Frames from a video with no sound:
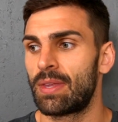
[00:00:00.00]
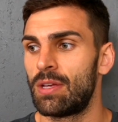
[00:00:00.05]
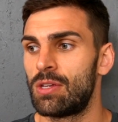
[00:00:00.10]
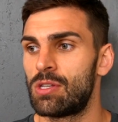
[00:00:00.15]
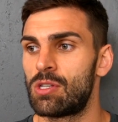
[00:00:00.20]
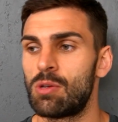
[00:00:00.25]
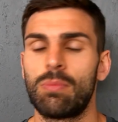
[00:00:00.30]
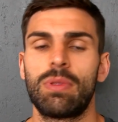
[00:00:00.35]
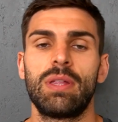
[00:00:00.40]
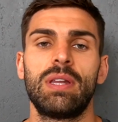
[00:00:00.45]

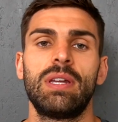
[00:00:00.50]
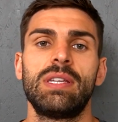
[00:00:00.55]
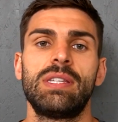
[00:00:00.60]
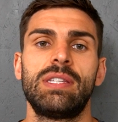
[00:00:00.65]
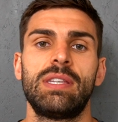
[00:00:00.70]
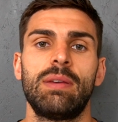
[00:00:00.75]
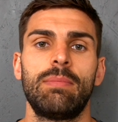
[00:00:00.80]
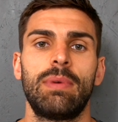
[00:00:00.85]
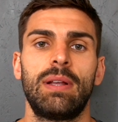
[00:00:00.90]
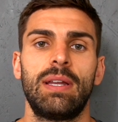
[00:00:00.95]
something as
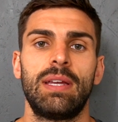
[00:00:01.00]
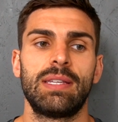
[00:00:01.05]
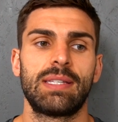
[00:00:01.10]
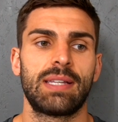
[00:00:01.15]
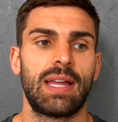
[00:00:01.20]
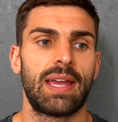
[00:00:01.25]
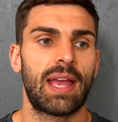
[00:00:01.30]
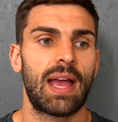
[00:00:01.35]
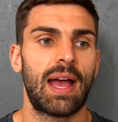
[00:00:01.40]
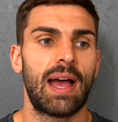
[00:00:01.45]
simple as
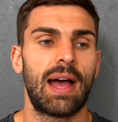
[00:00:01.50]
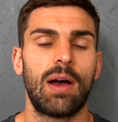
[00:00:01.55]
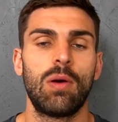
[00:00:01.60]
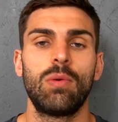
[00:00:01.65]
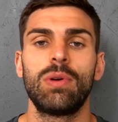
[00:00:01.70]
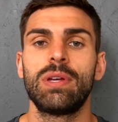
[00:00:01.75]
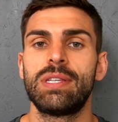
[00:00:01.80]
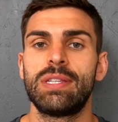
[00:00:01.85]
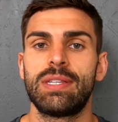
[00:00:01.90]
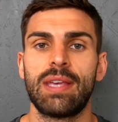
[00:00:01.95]
like how
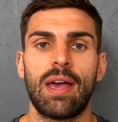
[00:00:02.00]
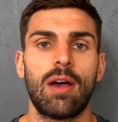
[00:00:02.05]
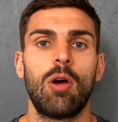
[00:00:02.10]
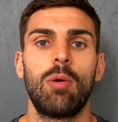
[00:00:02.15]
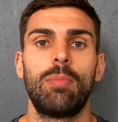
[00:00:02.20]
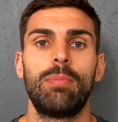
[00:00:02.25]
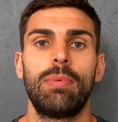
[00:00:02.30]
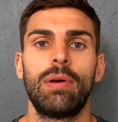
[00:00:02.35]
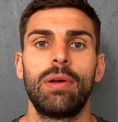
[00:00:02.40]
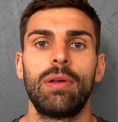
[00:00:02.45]
to set
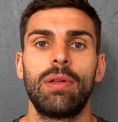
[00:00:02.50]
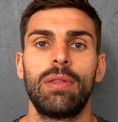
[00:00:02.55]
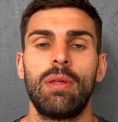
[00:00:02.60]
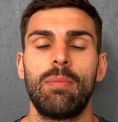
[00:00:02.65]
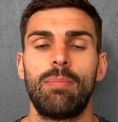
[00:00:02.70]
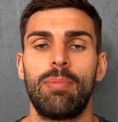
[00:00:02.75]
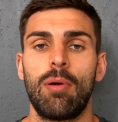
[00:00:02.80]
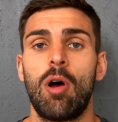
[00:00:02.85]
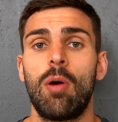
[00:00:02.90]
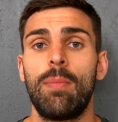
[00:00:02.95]
up the
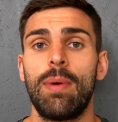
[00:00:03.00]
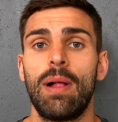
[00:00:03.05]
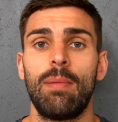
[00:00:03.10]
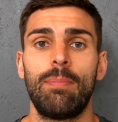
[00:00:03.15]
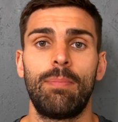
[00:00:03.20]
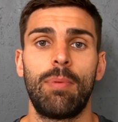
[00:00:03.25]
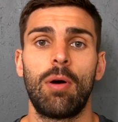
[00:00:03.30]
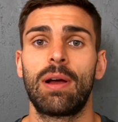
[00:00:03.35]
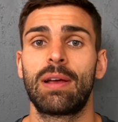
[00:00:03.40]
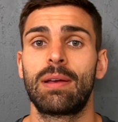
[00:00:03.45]
barbell
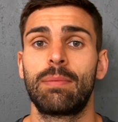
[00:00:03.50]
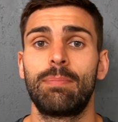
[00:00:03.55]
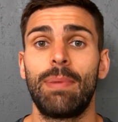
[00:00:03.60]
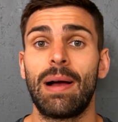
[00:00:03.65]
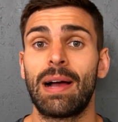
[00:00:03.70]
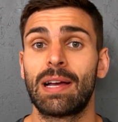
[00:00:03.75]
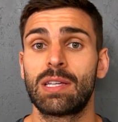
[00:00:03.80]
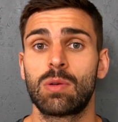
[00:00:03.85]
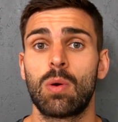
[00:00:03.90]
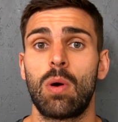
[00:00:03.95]
back,
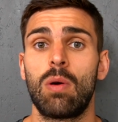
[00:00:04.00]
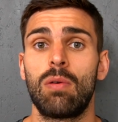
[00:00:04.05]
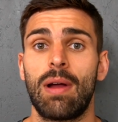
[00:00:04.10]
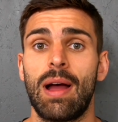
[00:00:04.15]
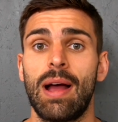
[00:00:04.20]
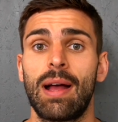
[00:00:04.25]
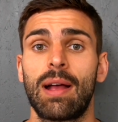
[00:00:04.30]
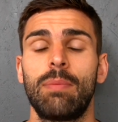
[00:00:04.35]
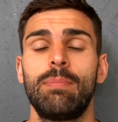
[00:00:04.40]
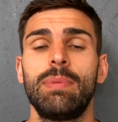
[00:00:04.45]
back squat
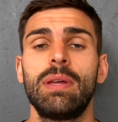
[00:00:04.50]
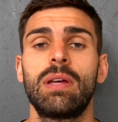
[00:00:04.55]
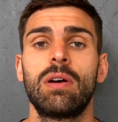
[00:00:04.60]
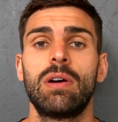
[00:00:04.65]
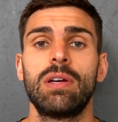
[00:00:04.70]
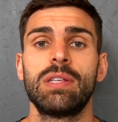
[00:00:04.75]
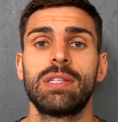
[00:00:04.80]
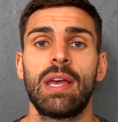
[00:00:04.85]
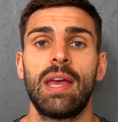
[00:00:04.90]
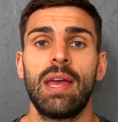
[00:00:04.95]
rack,
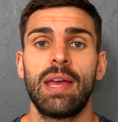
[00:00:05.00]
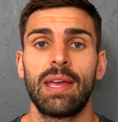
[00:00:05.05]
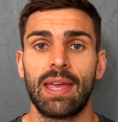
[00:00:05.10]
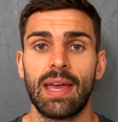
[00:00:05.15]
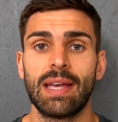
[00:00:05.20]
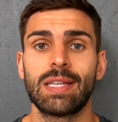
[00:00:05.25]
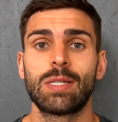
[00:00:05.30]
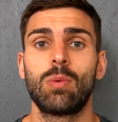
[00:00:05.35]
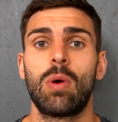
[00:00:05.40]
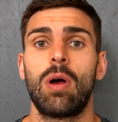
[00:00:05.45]
because
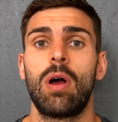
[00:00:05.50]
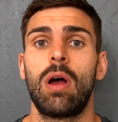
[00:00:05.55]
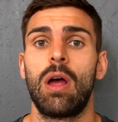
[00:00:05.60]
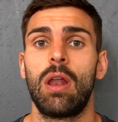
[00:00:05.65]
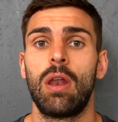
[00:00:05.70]
guess what?